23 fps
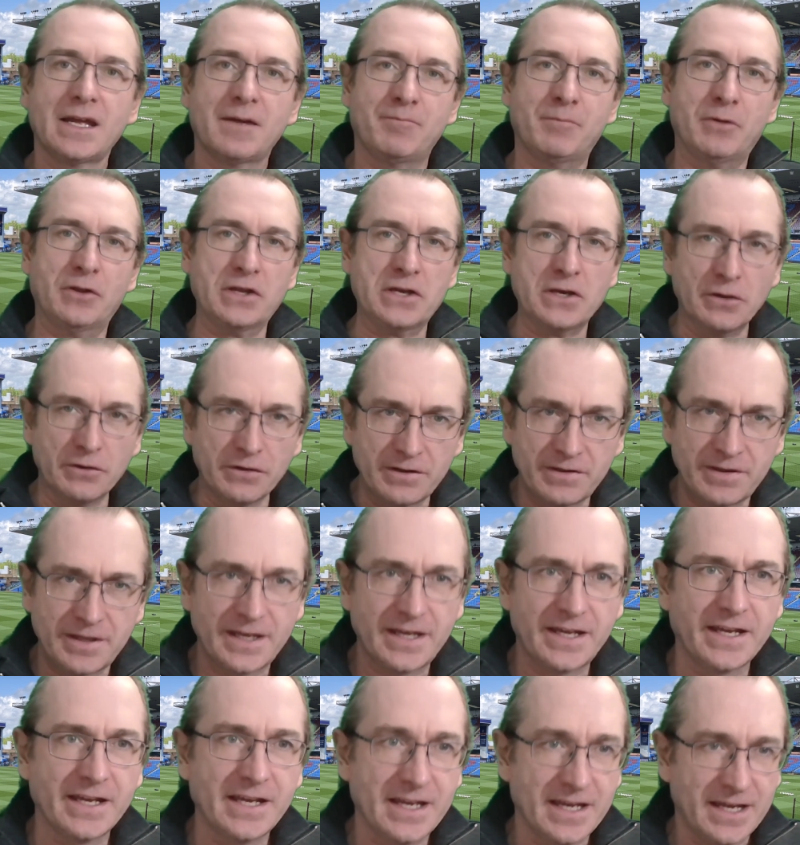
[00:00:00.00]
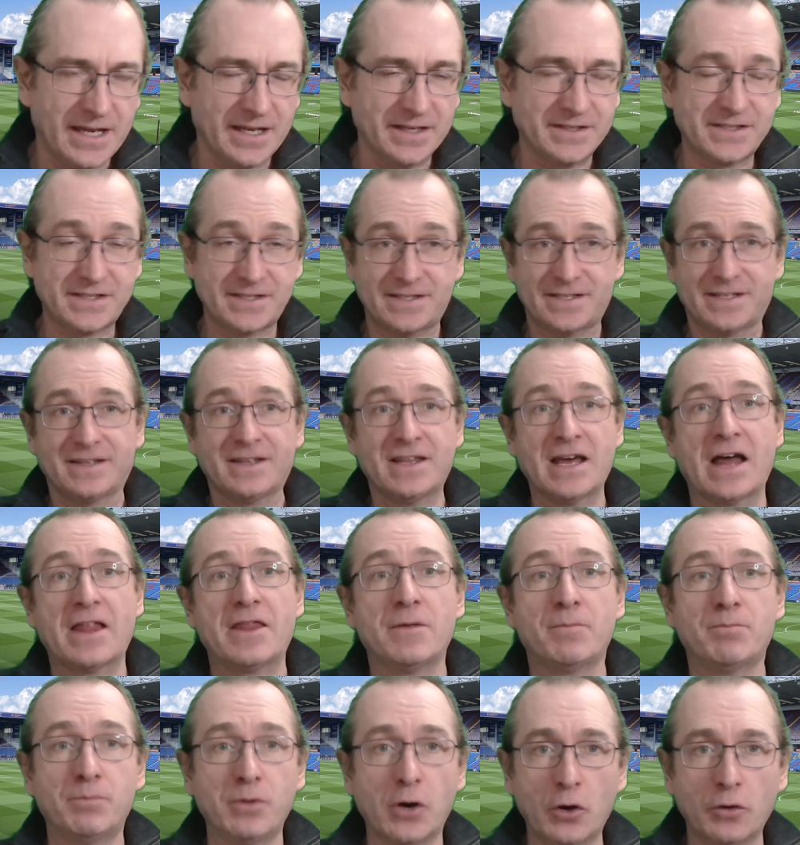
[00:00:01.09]
But the other thing is
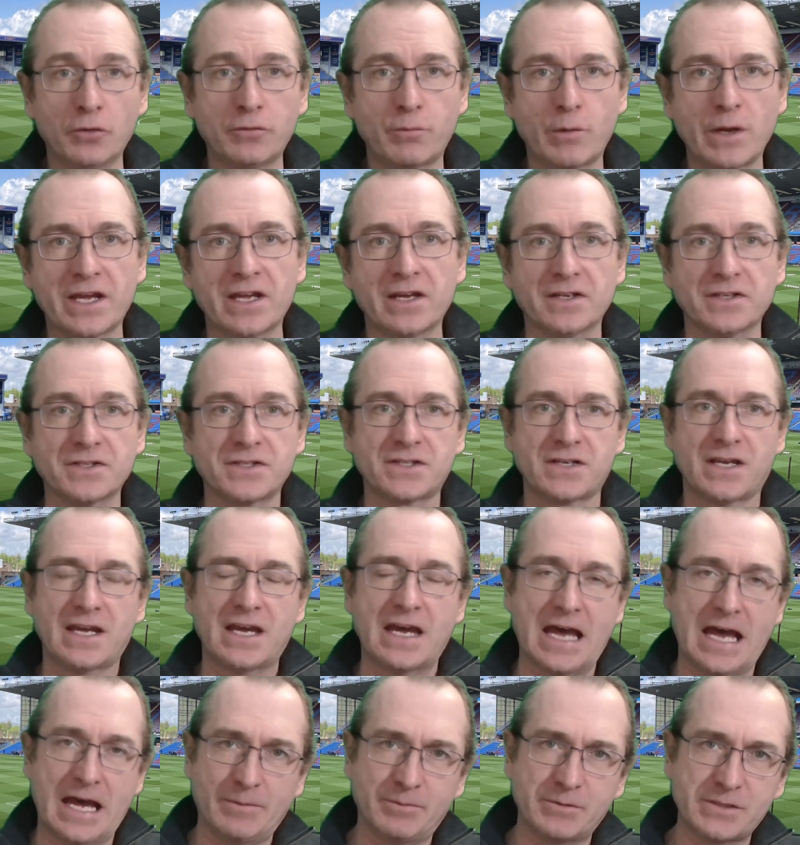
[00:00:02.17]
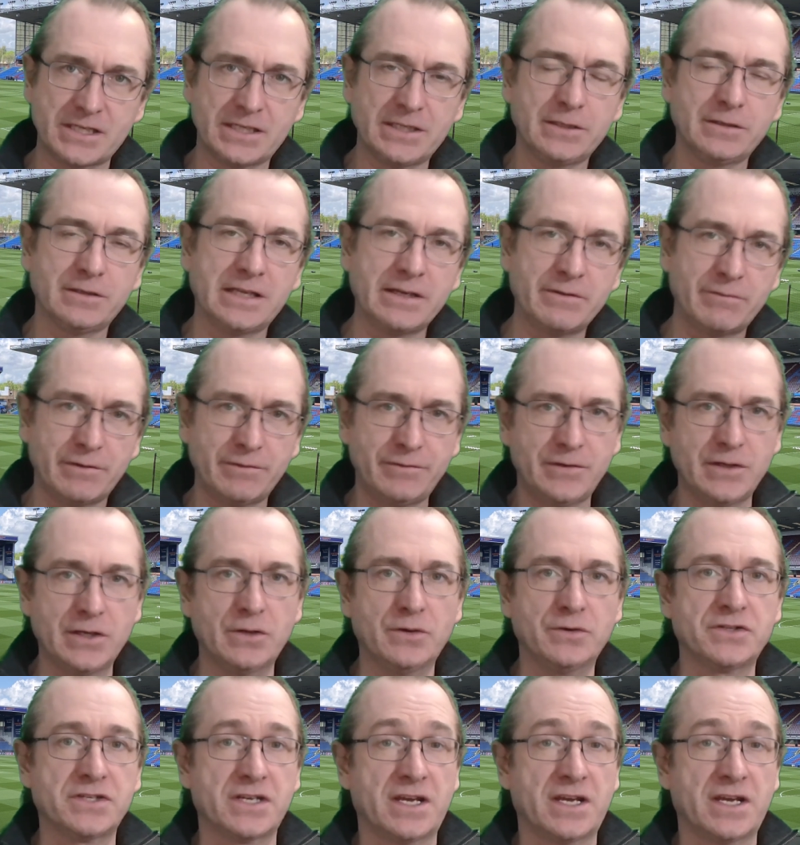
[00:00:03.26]
that both wingers absolutely refuse,